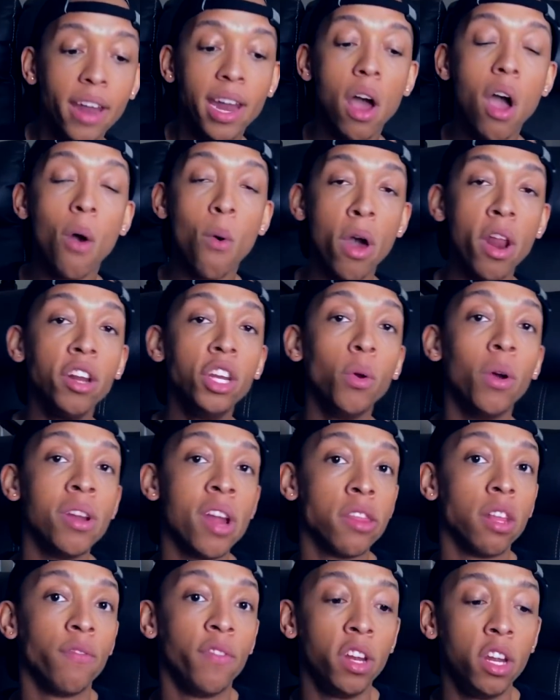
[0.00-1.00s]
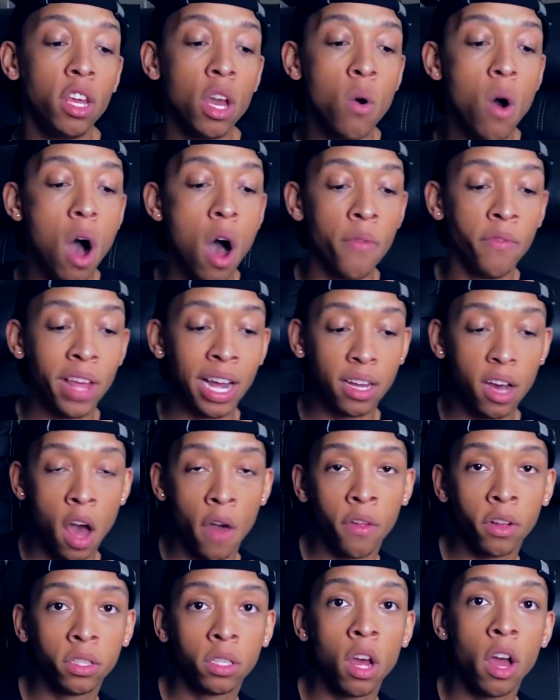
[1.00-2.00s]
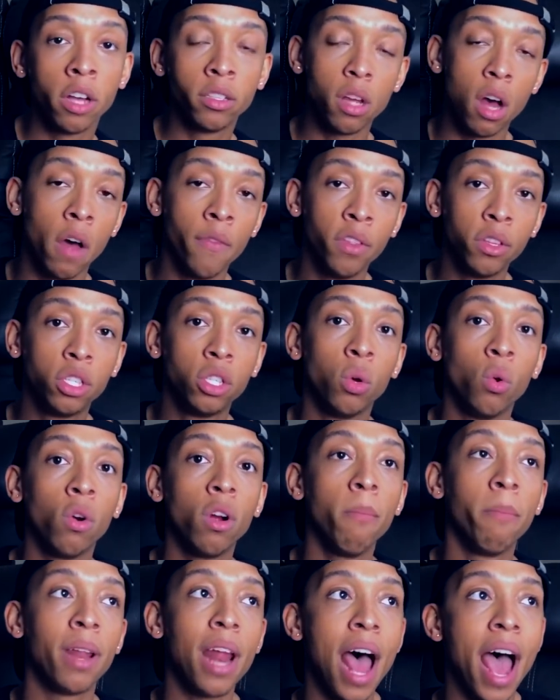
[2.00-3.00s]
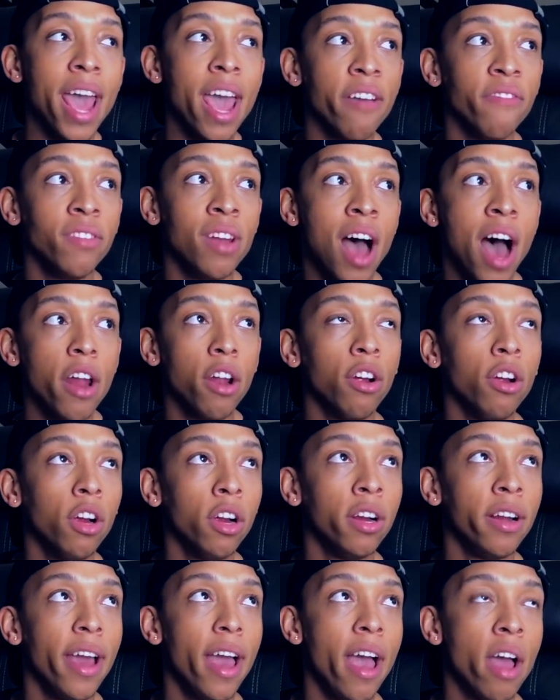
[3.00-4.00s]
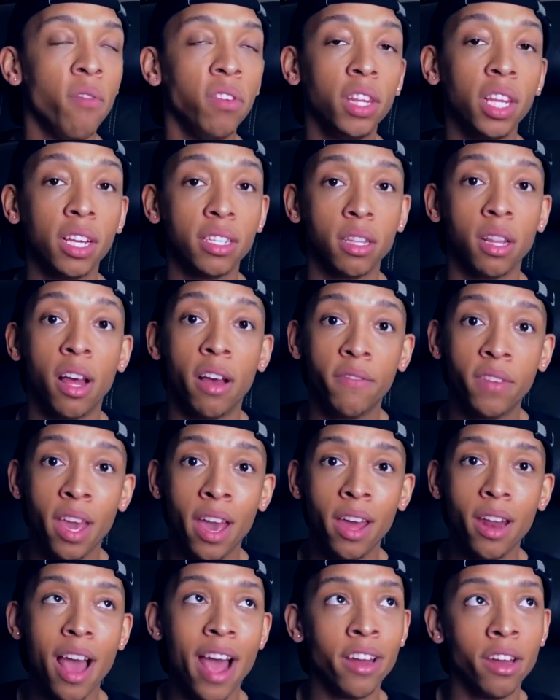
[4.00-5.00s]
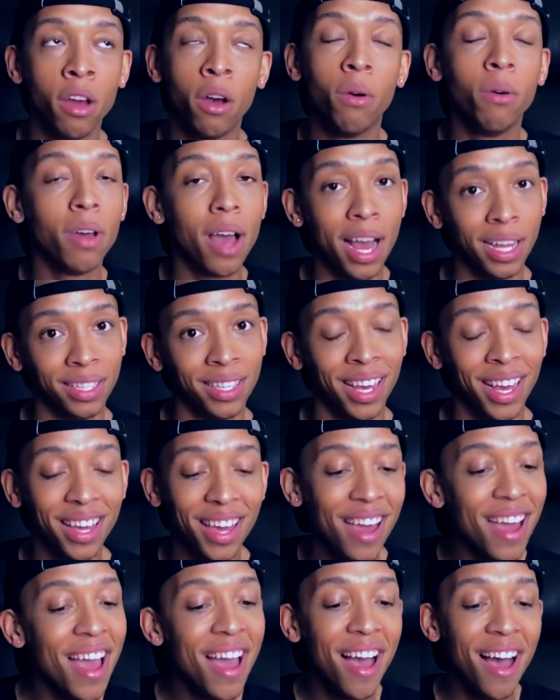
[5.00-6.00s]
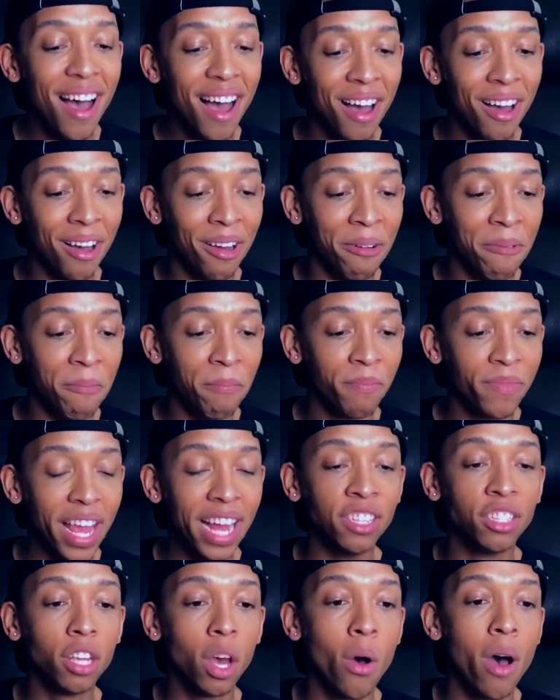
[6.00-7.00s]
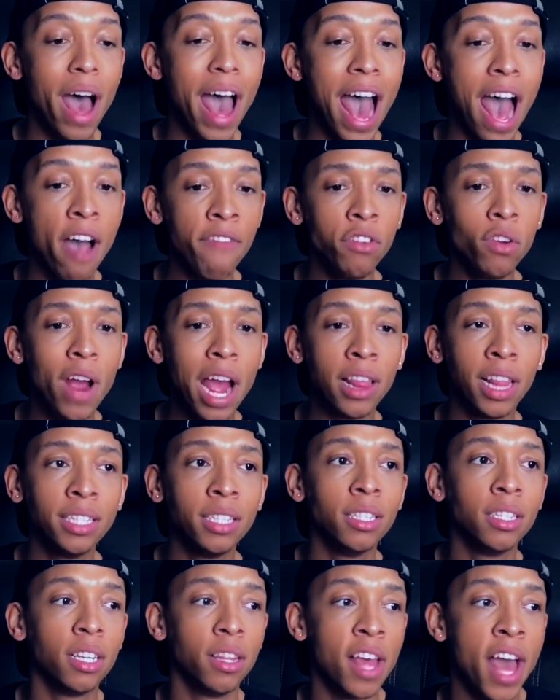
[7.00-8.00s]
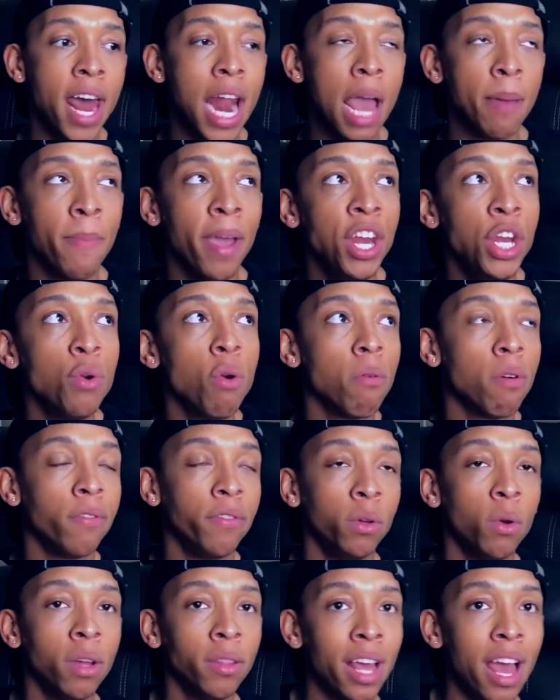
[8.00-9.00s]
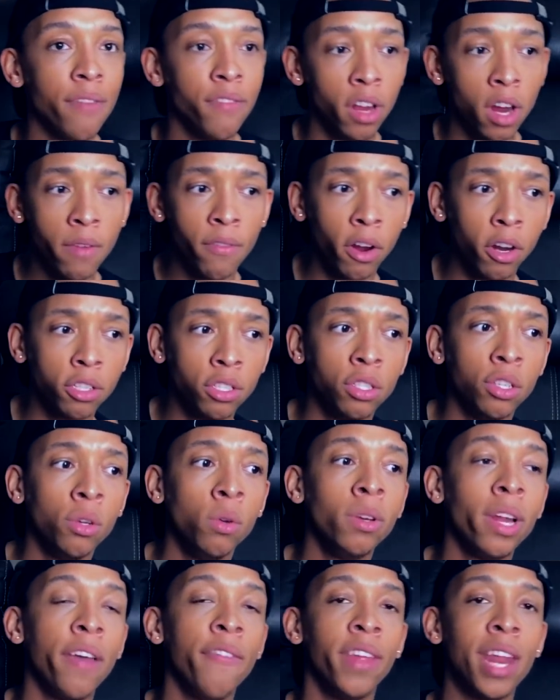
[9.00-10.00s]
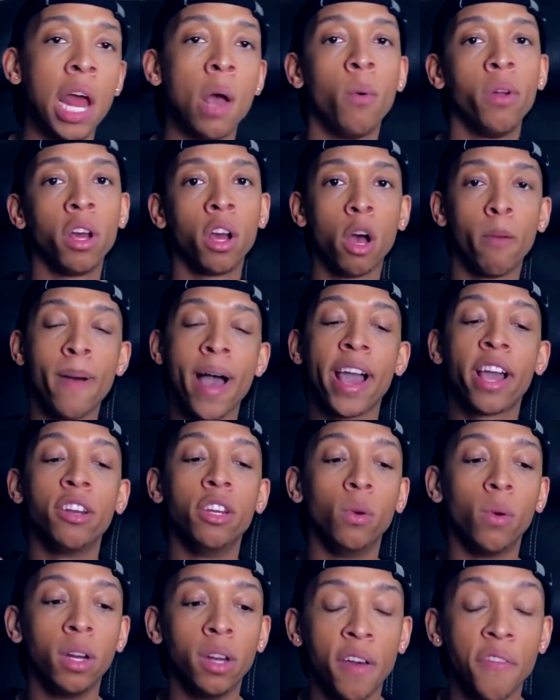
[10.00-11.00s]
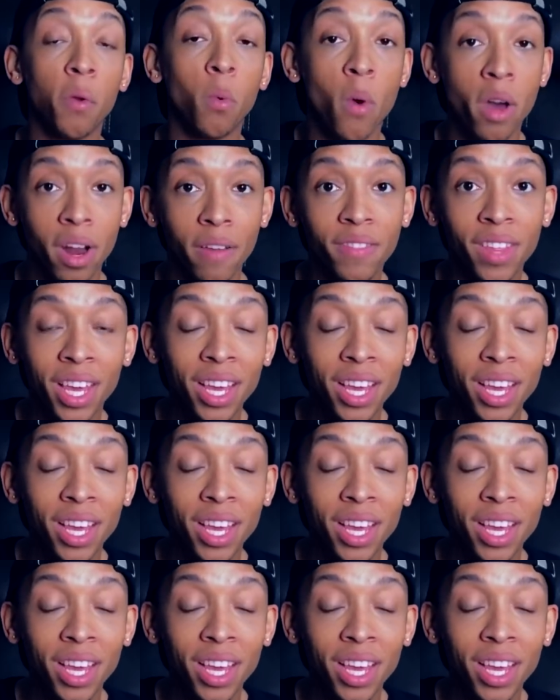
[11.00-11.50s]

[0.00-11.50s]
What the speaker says: now I wanna do another video on the other songs on this tour, but I have not heard Everything Is Love yet. I know, I suck. And so after I listen to that, I may do a review on that very, very soon, and then I wanna go back and do another one of